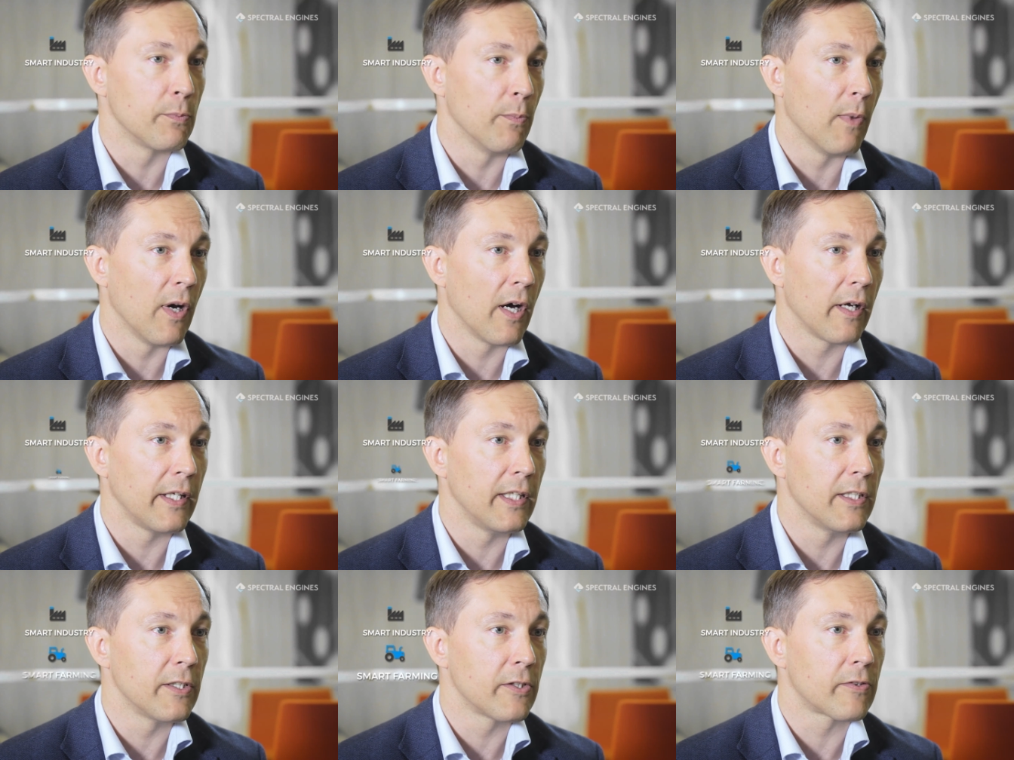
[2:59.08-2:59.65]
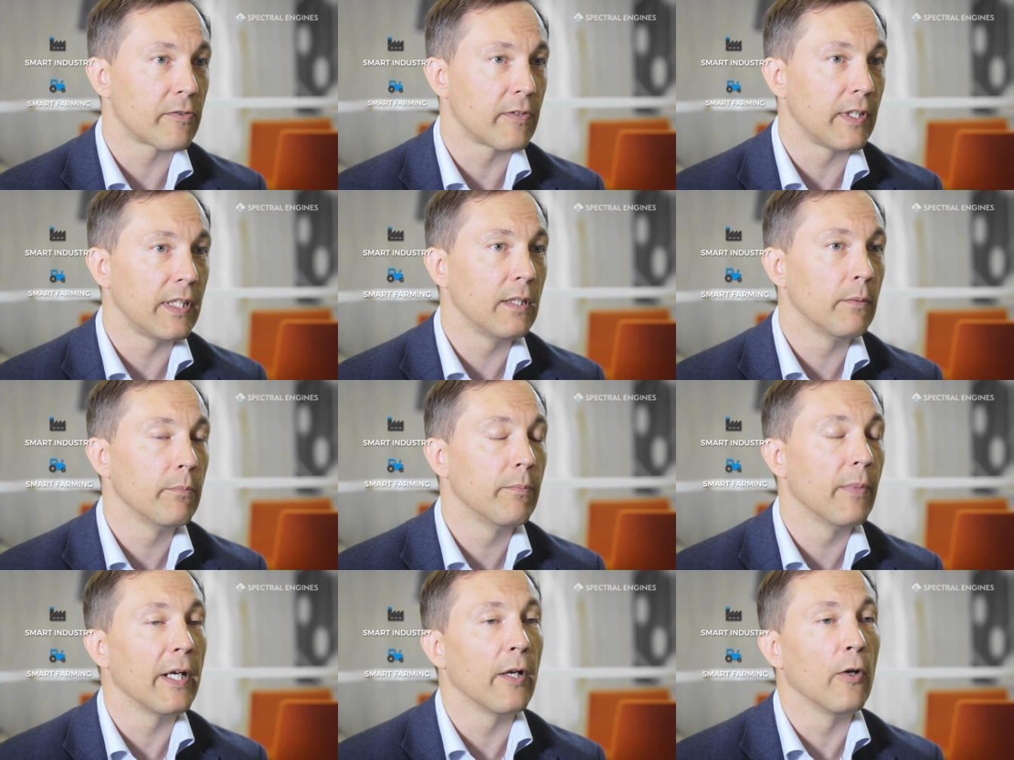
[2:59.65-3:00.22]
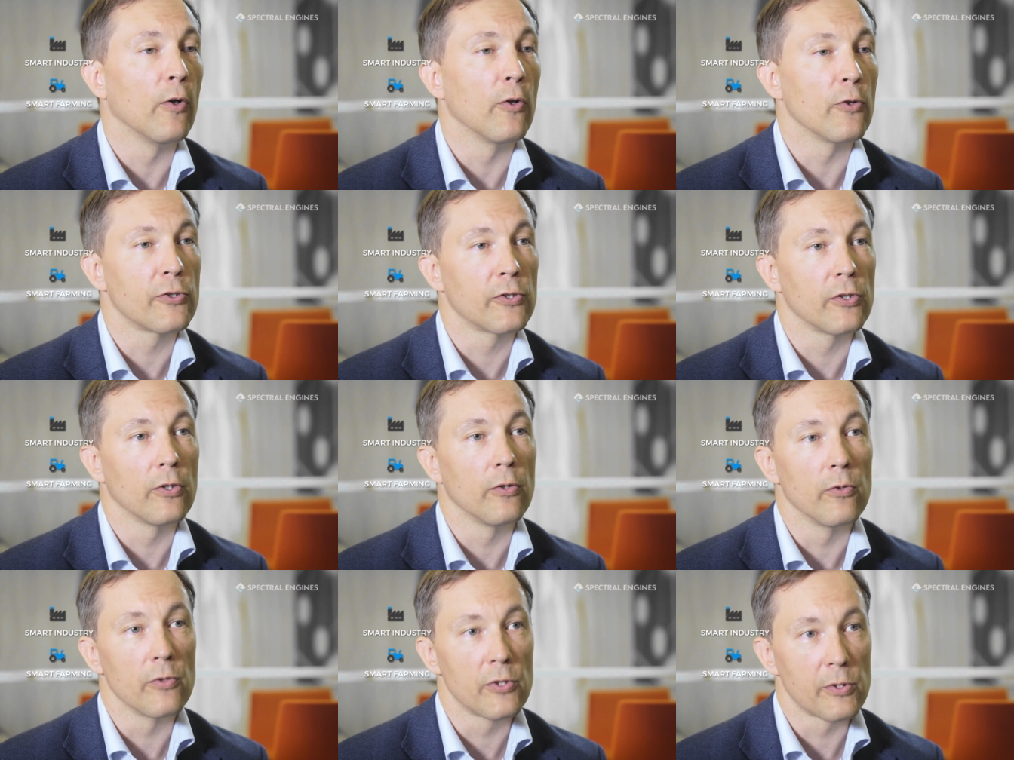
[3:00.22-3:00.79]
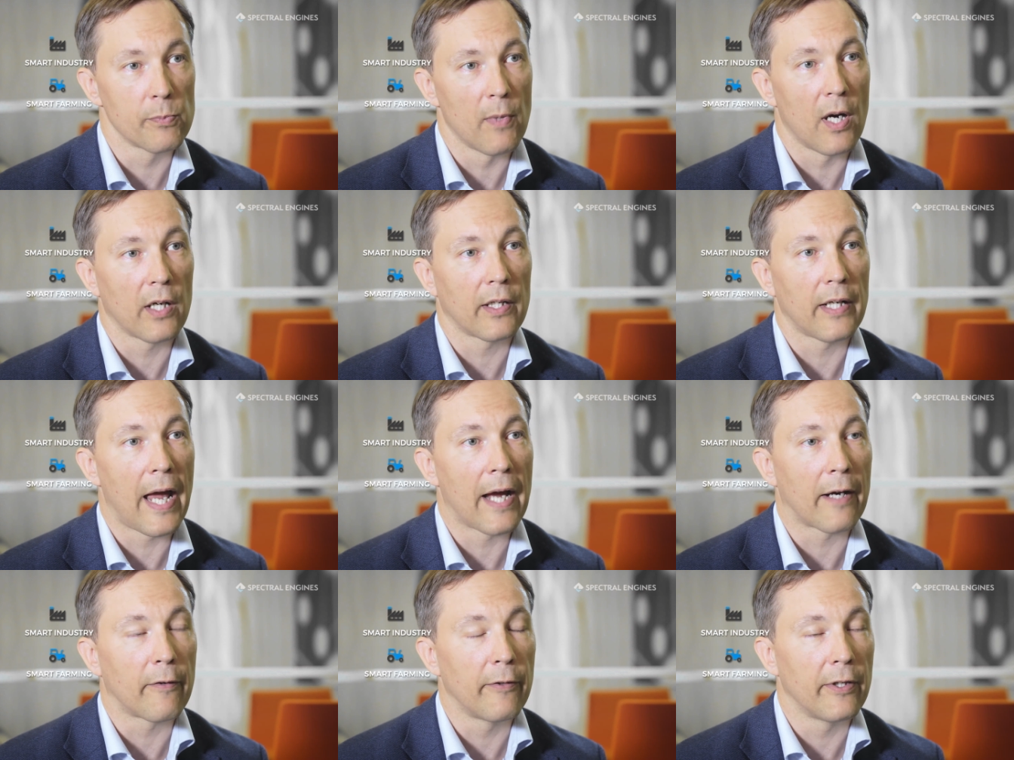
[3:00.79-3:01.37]
smart industry, but also smart
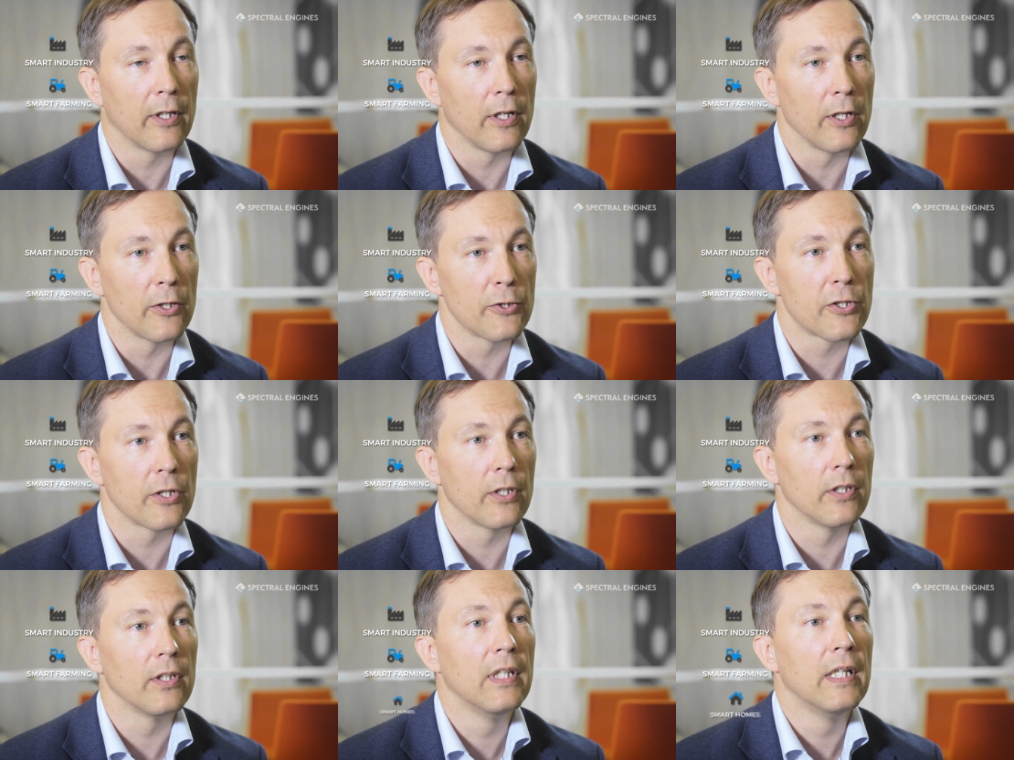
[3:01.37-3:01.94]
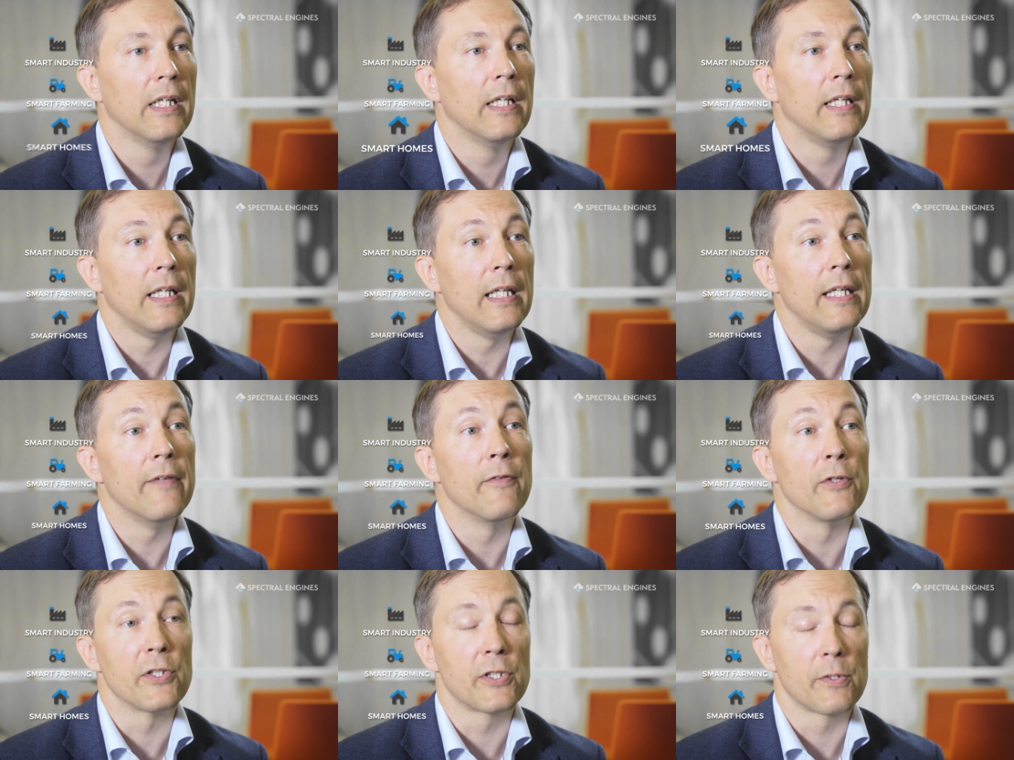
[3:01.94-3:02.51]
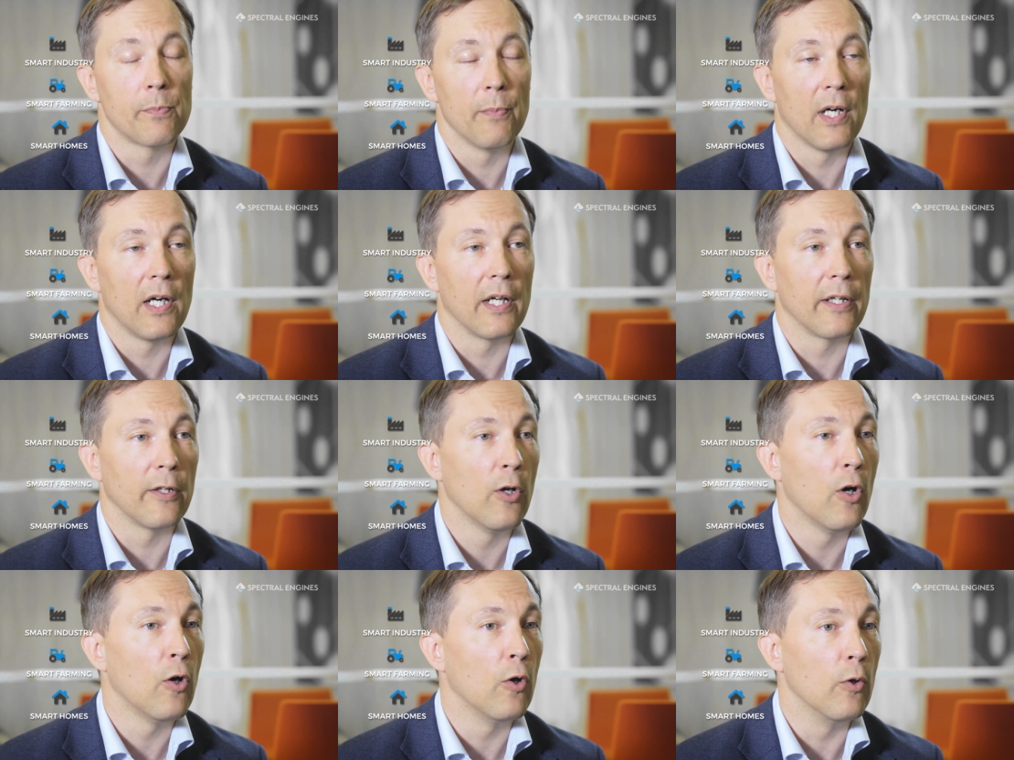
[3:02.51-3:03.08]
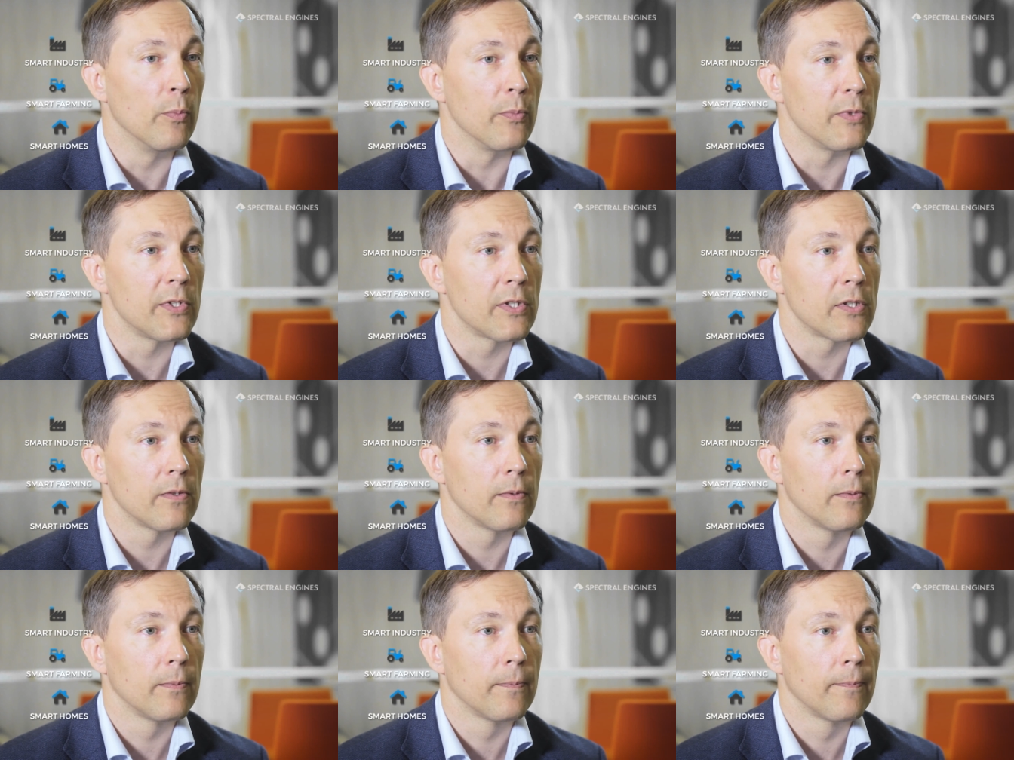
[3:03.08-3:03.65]
agriculture, even smart homes